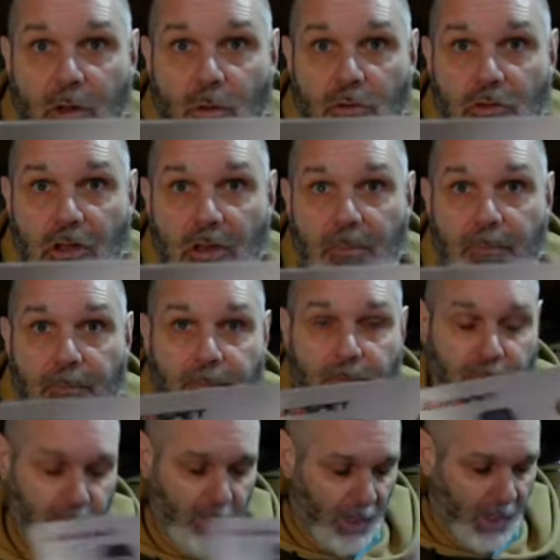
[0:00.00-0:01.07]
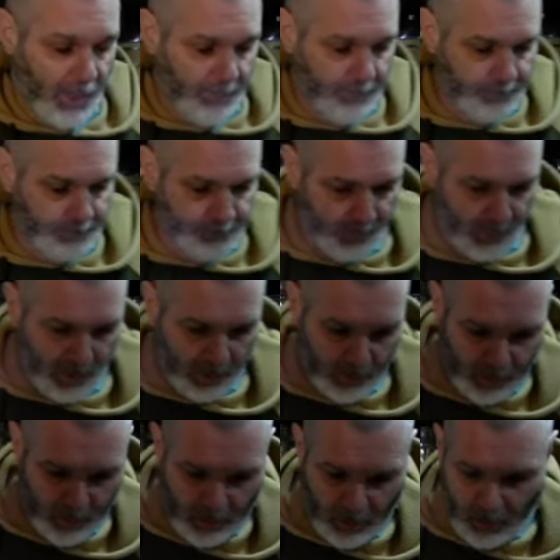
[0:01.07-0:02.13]
using. Right,
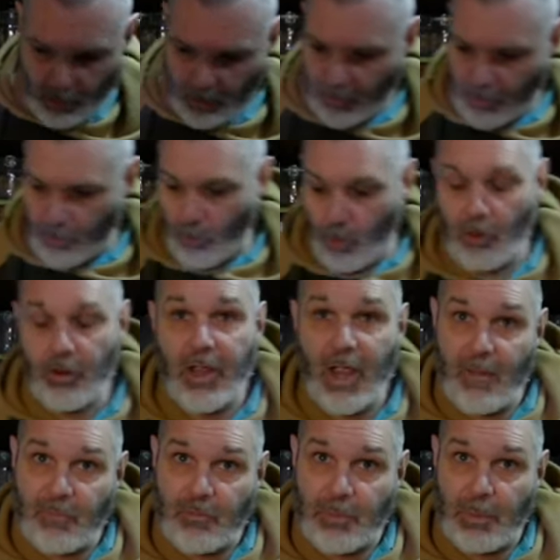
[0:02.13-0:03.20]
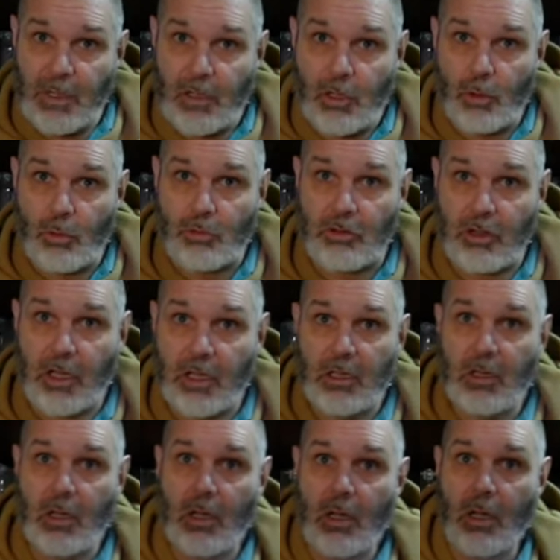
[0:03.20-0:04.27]
now the one Kev's been
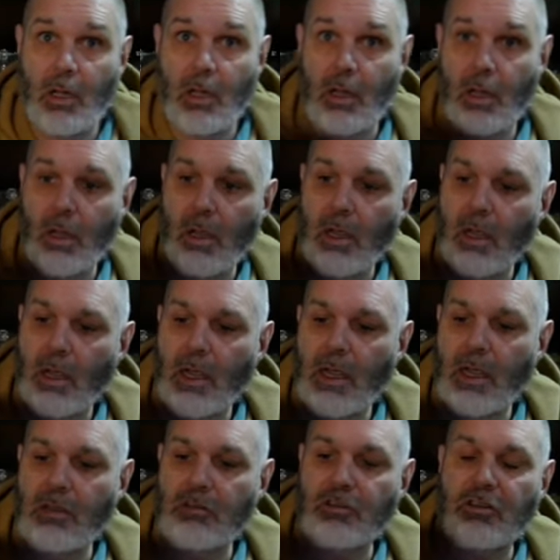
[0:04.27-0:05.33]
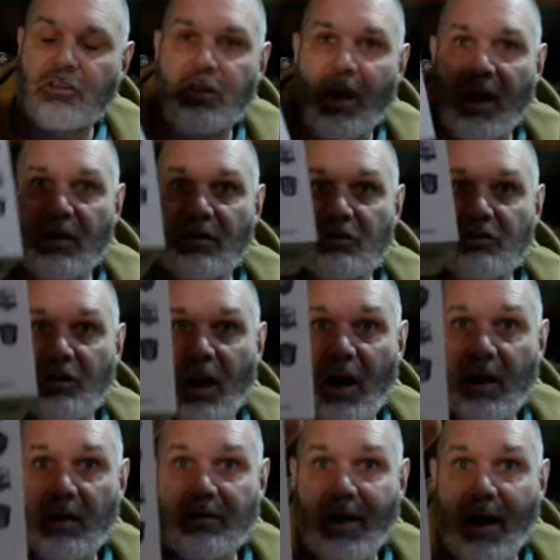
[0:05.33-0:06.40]
using is the tanks
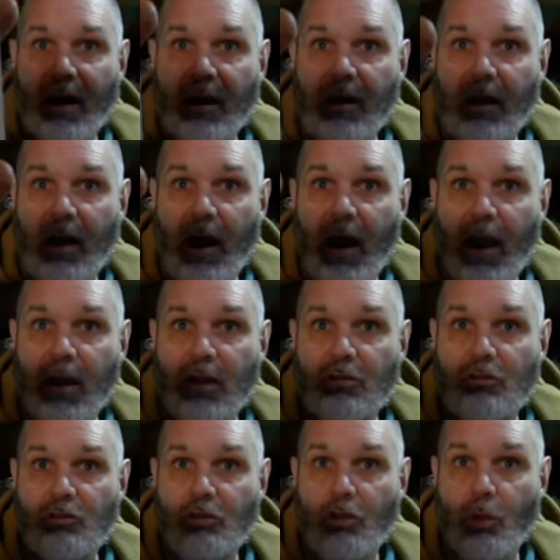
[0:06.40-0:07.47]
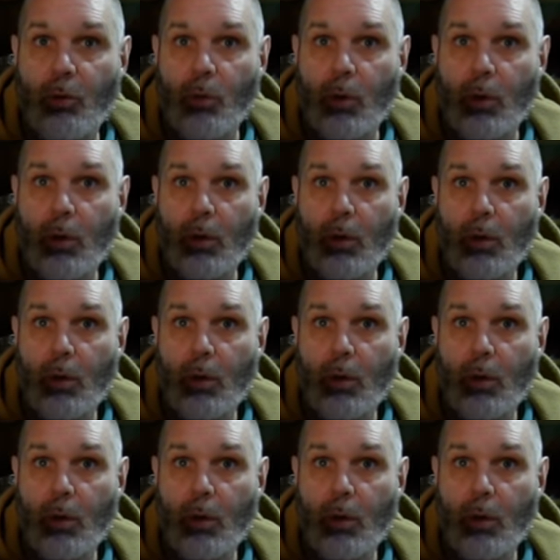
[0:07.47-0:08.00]
Tank X2.